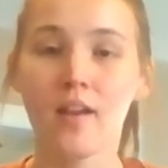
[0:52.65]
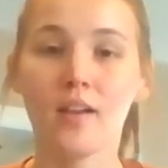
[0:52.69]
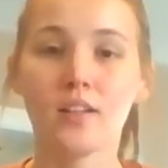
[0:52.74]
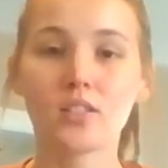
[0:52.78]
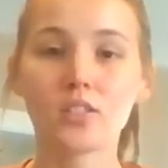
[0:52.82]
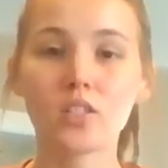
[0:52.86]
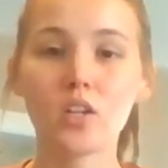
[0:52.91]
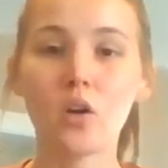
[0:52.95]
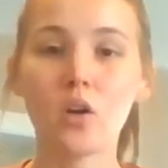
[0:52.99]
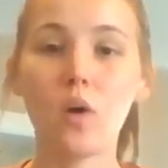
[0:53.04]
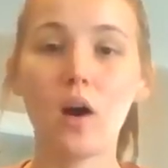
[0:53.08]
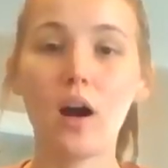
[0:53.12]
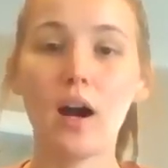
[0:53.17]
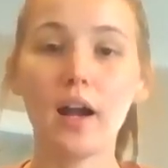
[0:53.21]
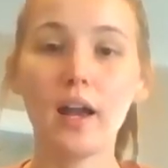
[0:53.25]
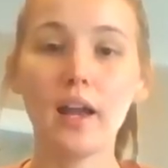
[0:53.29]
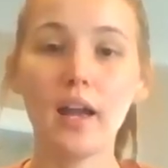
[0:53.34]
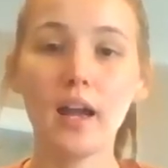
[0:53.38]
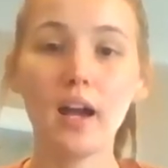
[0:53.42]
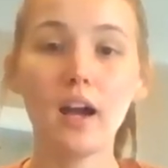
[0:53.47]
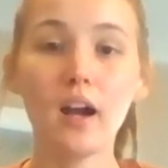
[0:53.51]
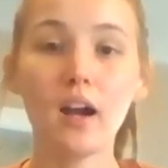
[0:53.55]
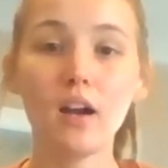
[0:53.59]
So I
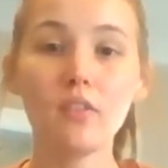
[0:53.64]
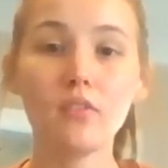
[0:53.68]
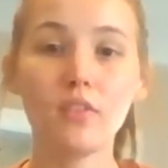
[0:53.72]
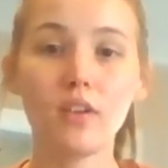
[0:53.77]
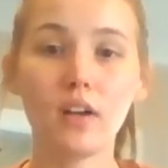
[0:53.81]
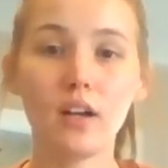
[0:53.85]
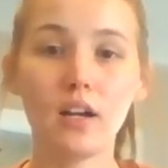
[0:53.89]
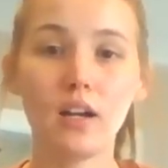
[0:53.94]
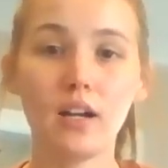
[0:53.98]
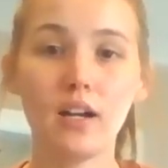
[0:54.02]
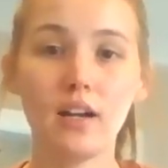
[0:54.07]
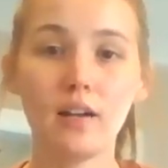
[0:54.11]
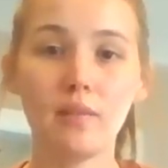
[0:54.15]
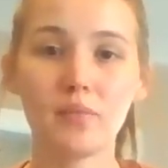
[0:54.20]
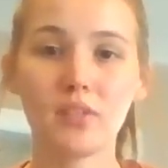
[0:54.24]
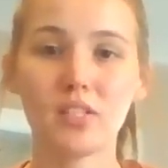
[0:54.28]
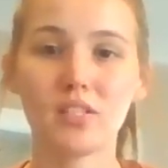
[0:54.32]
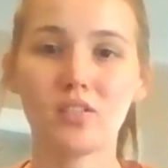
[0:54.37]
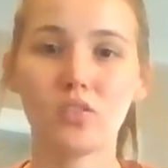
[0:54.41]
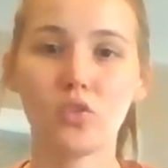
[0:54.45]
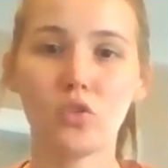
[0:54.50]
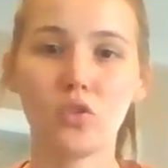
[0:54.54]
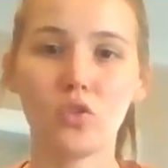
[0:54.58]
have
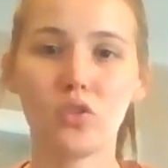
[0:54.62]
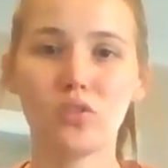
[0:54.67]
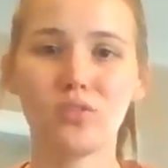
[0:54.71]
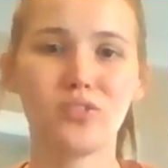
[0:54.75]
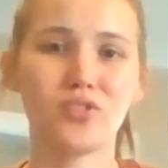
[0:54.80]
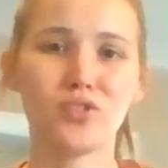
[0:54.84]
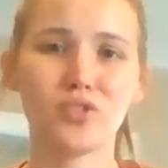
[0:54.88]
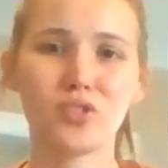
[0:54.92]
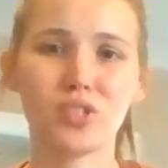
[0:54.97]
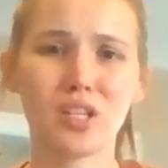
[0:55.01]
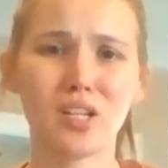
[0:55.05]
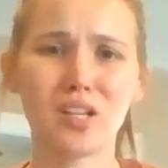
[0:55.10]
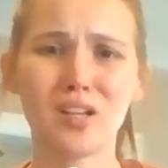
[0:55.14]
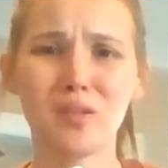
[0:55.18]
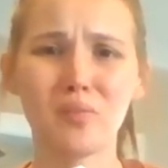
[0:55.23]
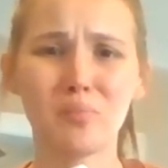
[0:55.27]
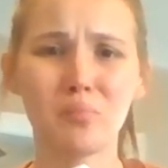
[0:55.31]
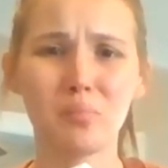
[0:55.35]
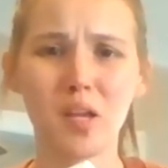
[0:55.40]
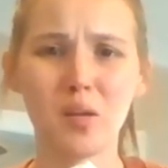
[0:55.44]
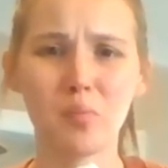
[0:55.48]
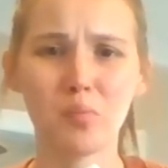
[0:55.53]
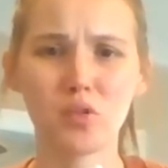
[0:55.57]
this little, it's just like a
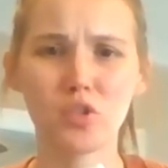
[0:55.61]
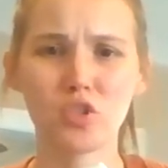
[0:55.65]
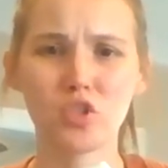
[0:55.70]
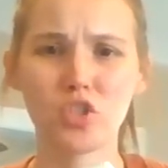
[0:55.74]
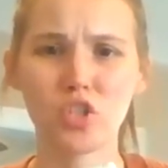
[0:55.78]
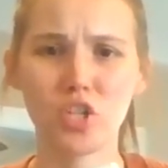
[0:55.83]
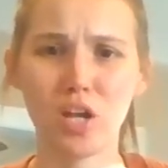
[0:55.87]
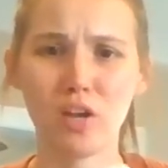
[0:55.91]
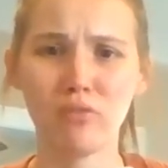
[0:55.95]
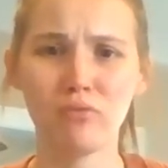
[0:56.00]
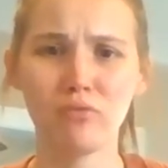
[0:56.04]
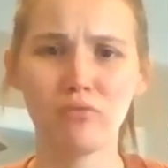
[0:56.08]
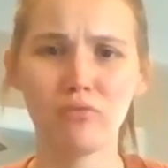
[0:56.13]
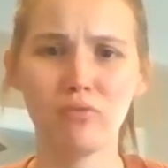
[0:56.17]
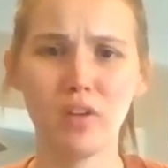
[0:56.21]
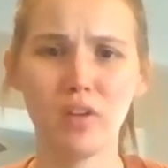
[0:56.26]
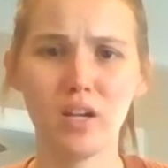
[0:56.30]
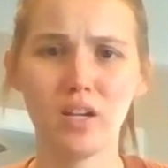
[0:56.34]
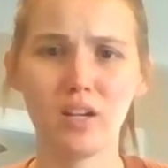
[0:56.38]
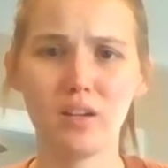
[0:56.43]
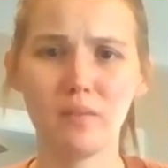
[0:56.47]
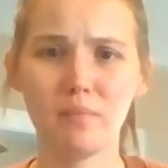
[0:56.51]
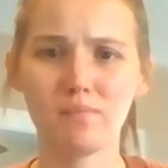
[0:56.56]
Pampered Chef
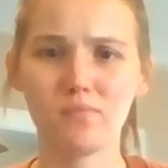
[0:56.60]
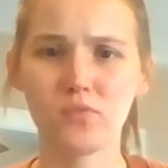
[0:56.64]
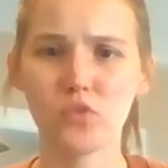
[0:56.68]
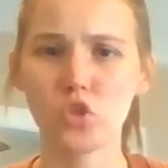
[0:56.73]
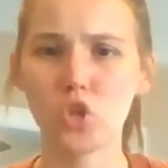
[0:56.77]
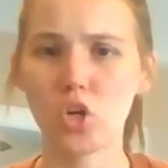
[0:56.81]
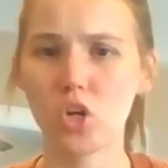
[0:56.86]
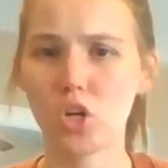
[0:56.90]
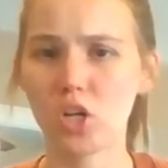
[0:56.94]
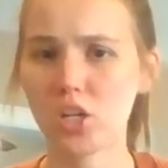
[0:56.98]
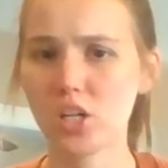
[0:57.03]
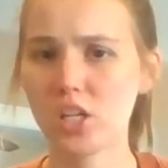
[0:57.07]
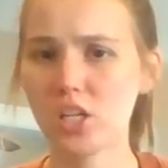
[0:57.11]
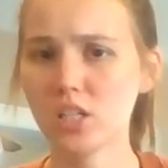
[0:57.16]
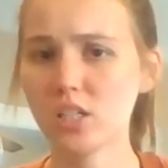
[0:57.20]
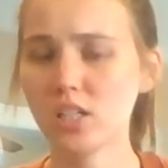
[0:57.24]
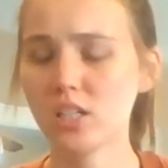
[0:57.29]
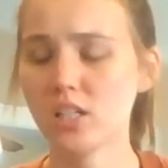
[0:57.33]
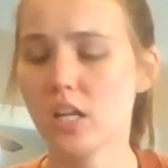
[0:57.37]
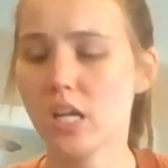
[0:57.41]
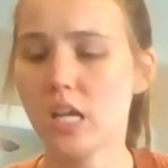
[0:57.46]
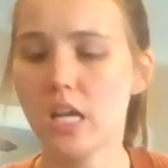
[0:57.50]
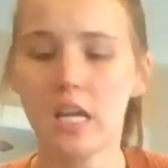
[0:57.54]
jar here.